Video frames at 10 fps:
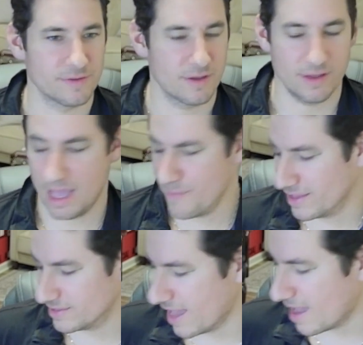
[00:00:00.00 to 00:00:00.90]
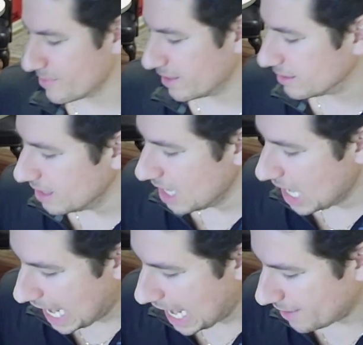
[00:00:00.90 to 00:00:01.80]
Amen to that, man.
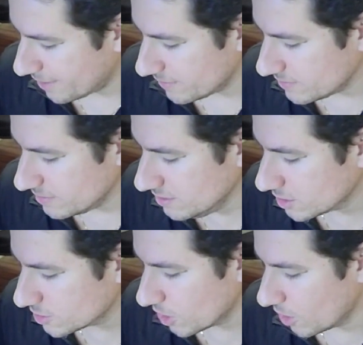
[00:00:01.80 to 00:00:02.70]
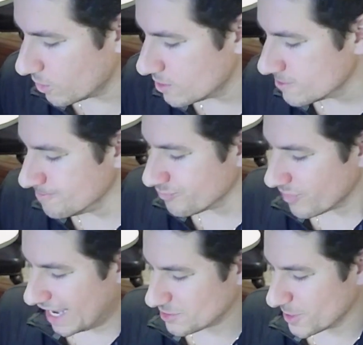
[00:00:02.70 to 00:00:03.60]
And so
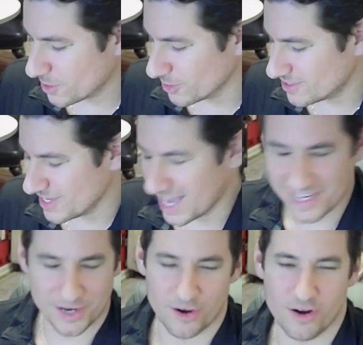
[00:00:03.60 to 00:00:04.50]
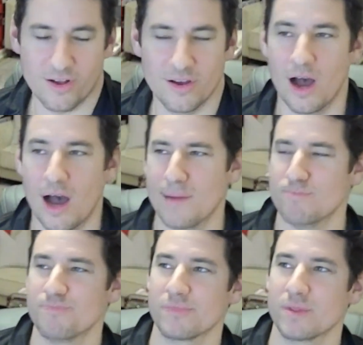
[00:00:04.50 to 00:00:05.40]
as we get close to the end here,
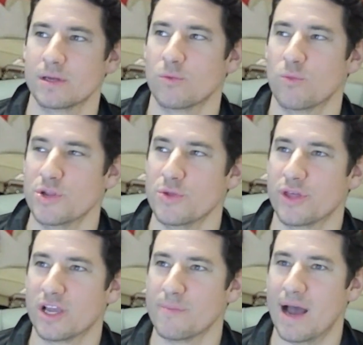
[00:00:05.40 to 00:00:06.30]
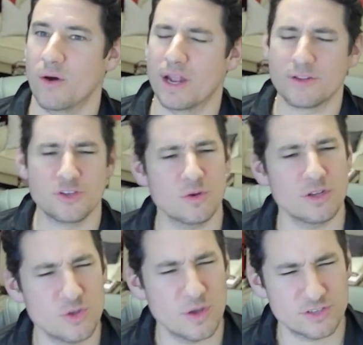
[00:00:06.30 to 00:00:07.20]
when you think about now, do
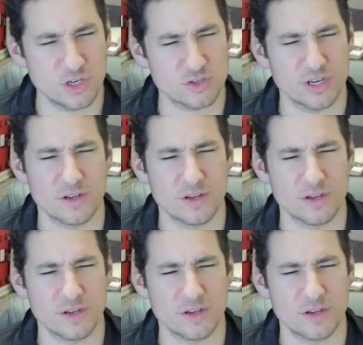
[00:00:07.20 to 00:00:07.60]
you have children?